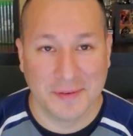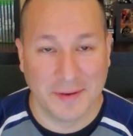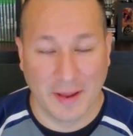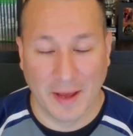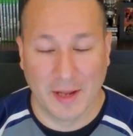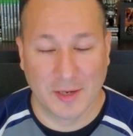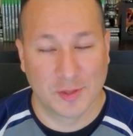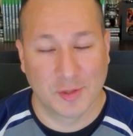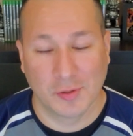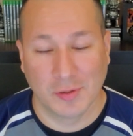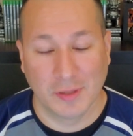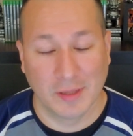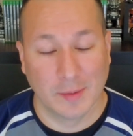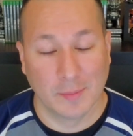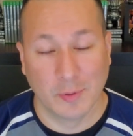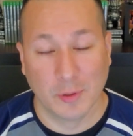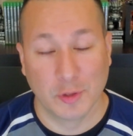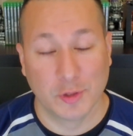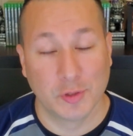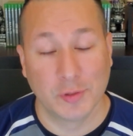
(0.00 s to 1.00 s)
Naturally, they
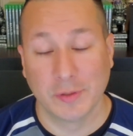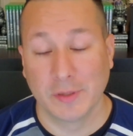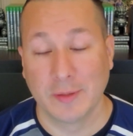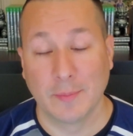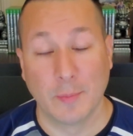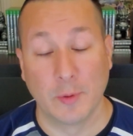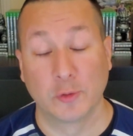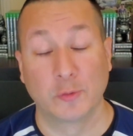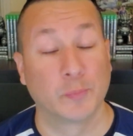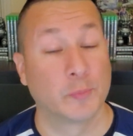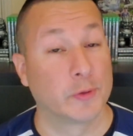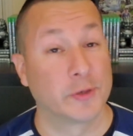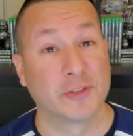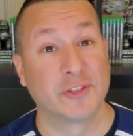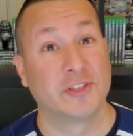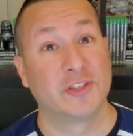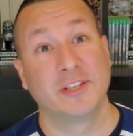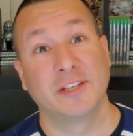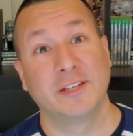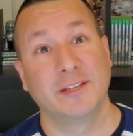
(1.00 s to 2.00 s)
put you in the most
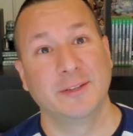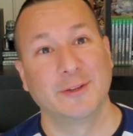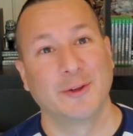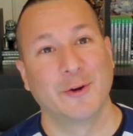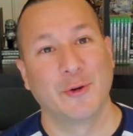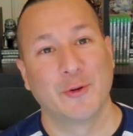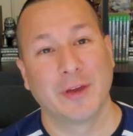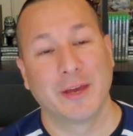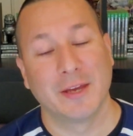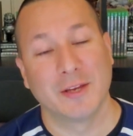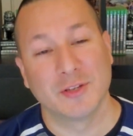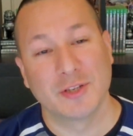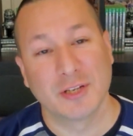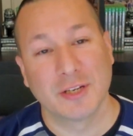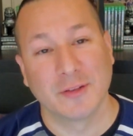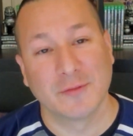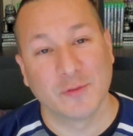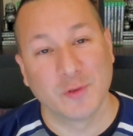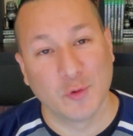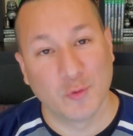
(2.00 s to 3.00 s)
pristine
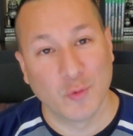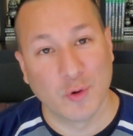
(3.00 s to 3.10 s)
location if you